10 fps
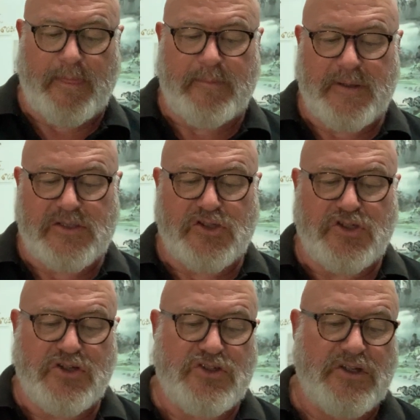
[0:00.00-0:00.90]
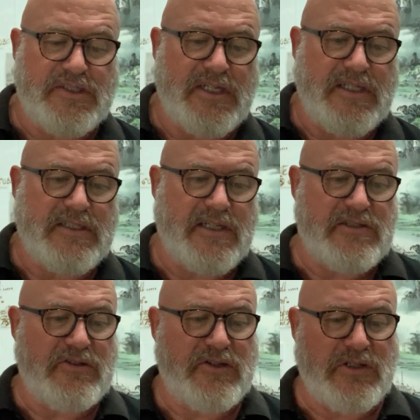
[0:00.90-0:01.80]
Master Chu Shong Tin does
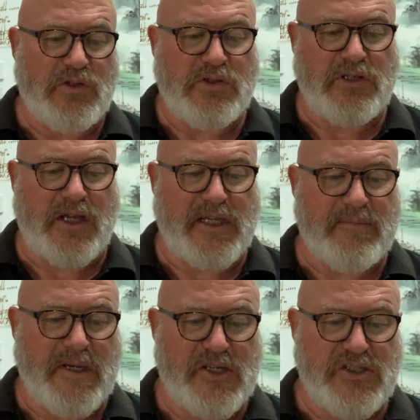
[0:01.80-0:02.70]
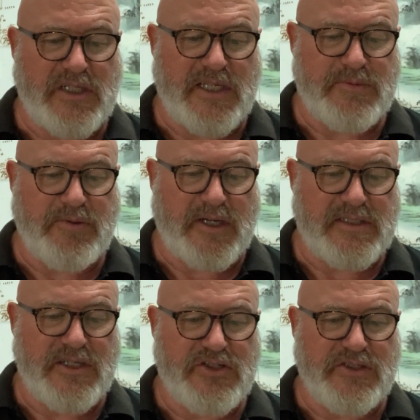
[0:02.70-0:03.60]
not look like a martial arts
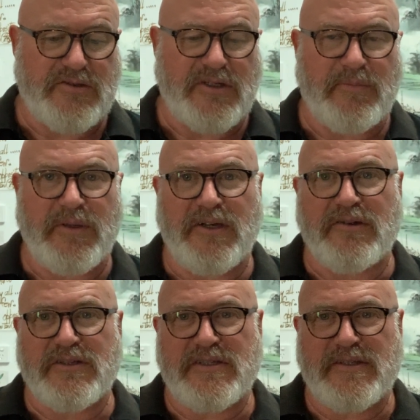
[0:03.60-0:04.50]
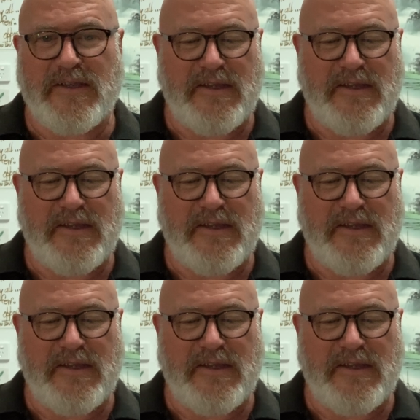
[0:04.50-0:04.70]
practitioner in appearance.